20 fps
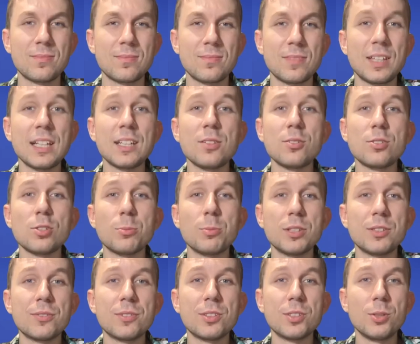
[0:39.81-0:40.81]
Thank you so
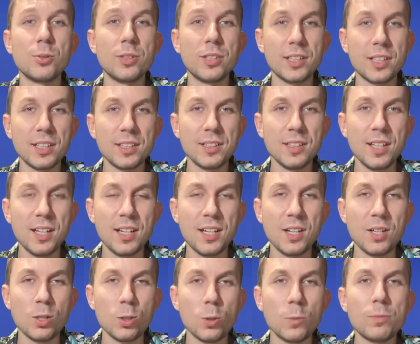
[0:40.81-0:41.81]
much for tuning in.
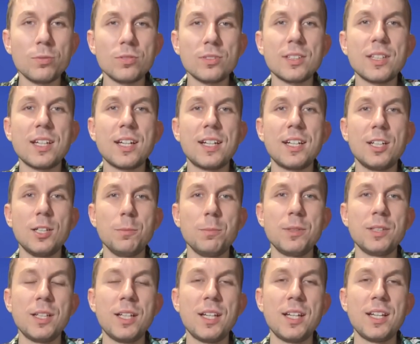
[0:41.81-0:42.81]
Hopefully that
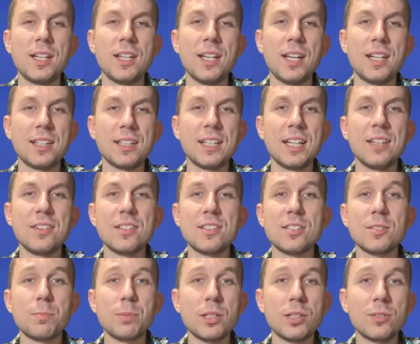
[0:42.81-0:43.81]
helped. And again,
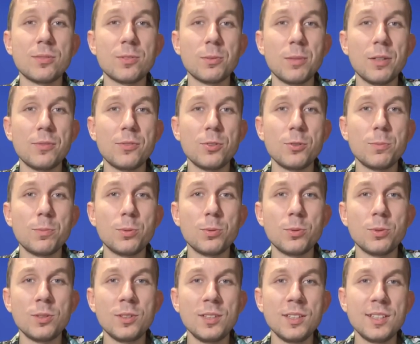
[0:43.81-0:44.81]
this is Peter from
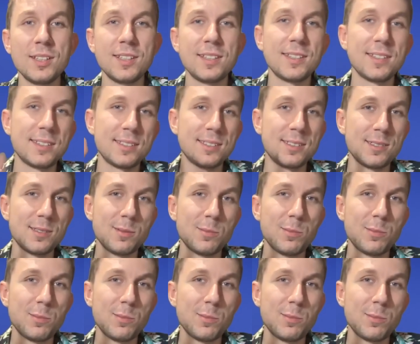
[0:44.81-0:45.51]
F2Pool.